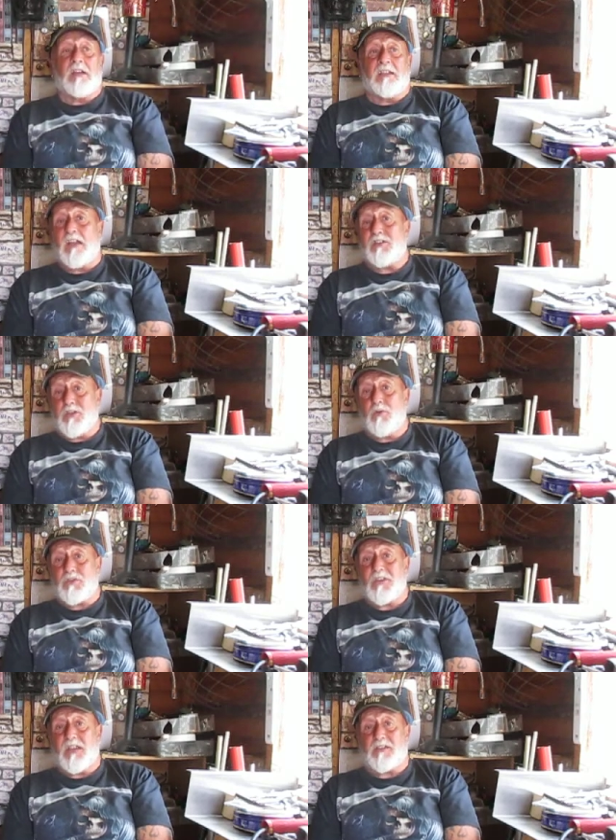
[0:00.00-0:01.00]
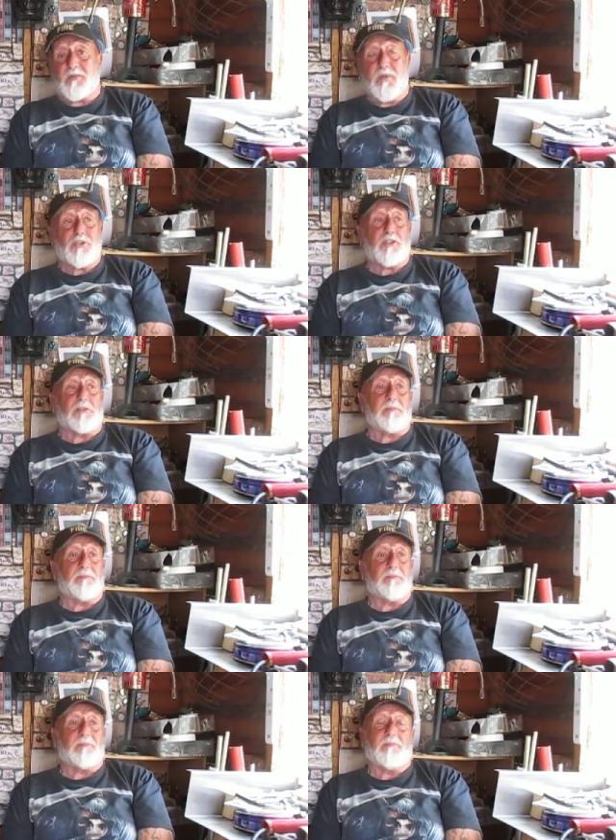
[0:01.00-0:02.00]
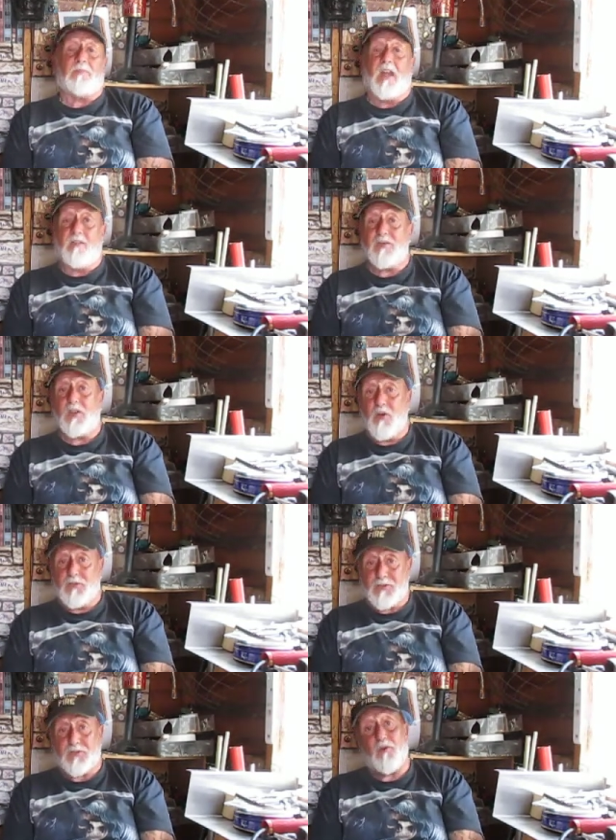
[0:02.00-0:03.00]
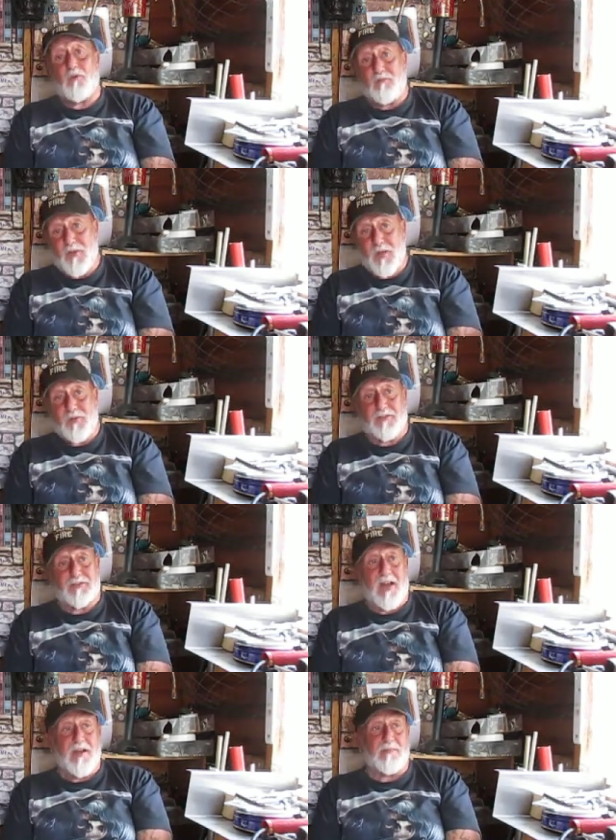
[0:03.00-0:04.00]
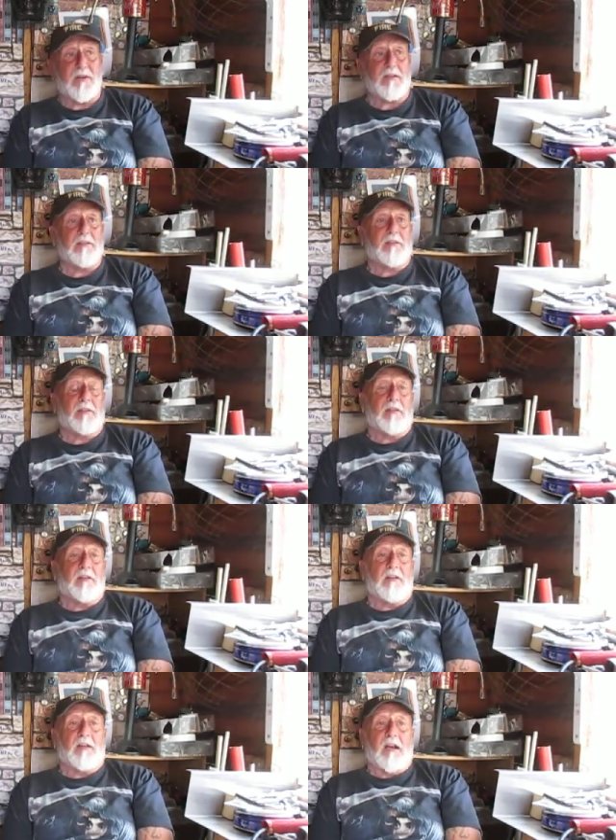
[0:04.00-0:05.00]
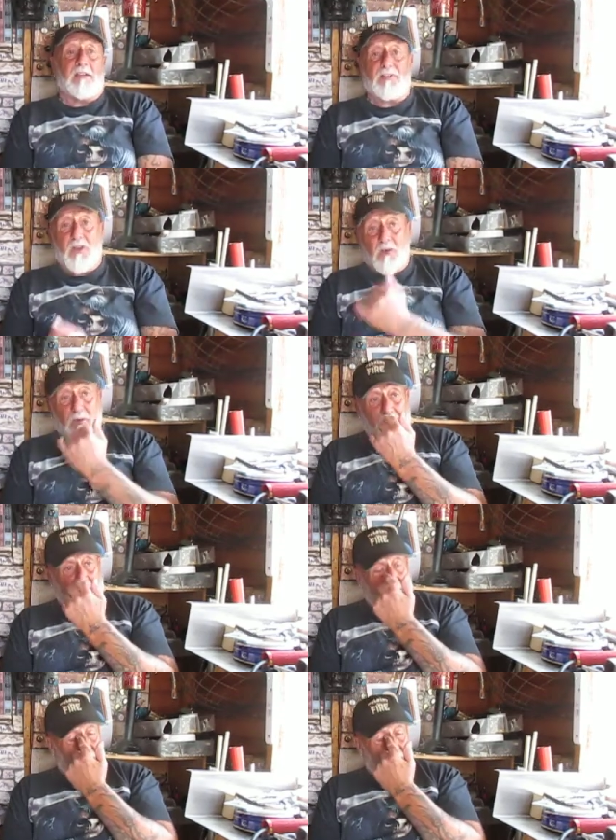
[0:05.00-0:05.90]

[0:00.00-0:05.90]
can you do us an exhibition? Have you got the stuff? Have you got the time? And I thought, well,